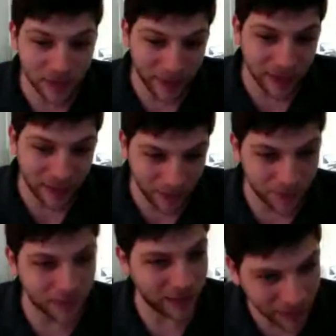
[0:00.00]
the main
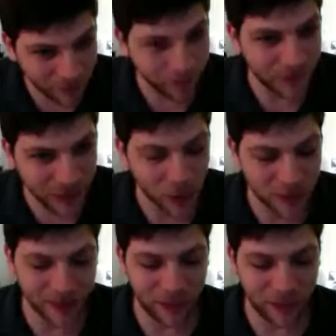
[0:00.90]
theme, like that,
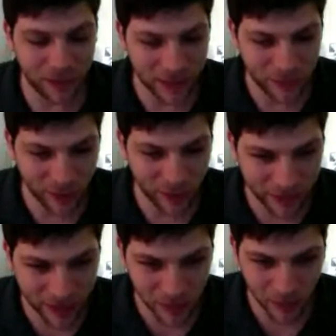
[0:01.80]
something that's
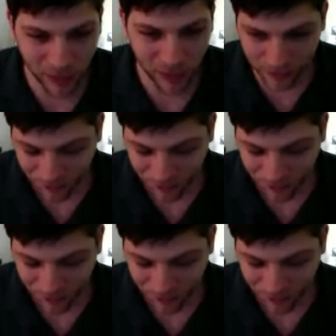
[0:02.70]
recognizable.